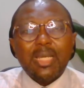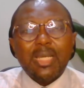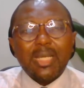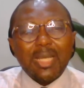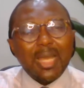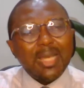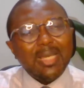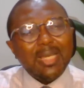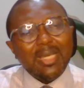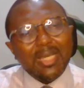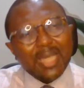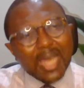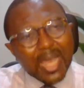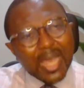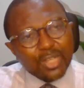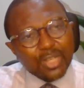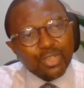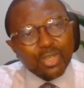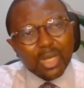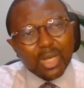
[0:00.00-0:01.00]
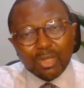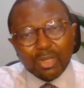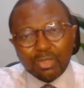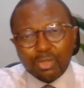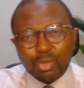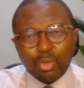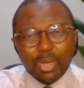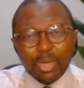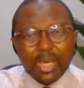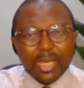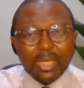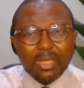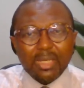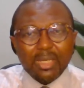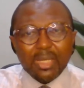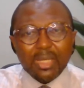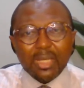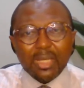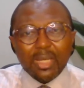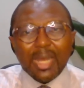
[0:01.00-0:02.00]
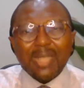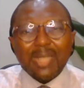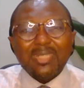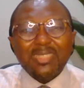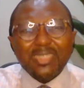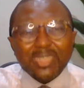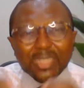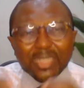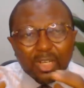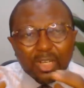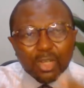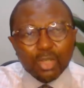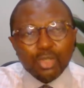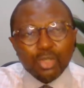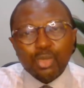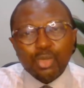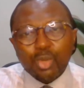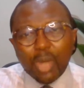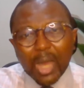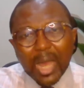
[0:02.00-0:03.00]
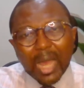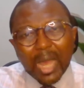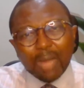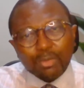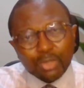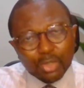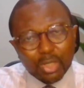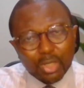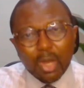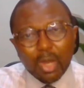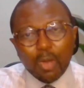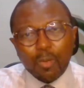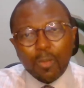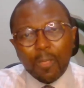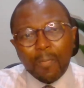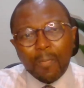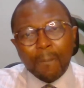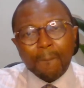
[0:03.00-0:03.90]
can guide you along the way and tell you how to go.